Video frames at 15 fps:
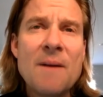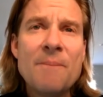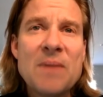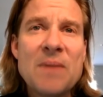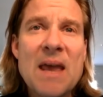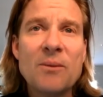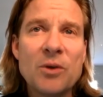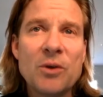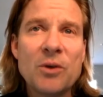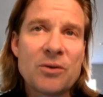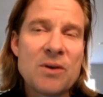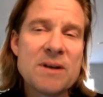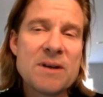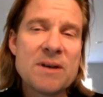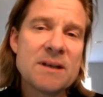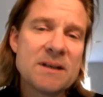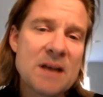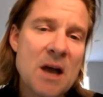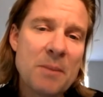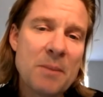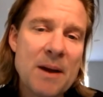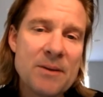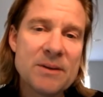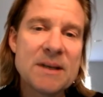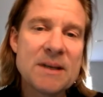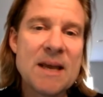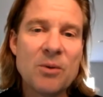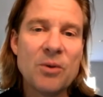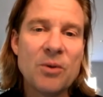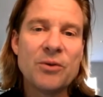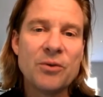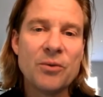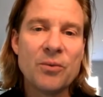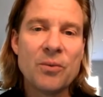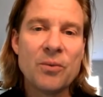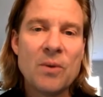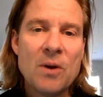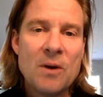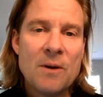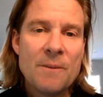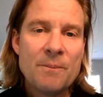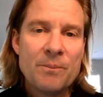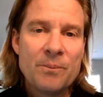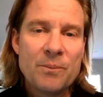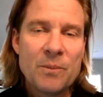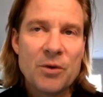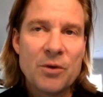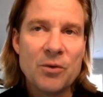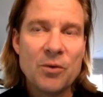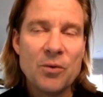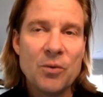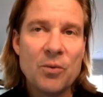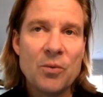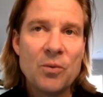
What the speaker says: And with Chris's help, I was able to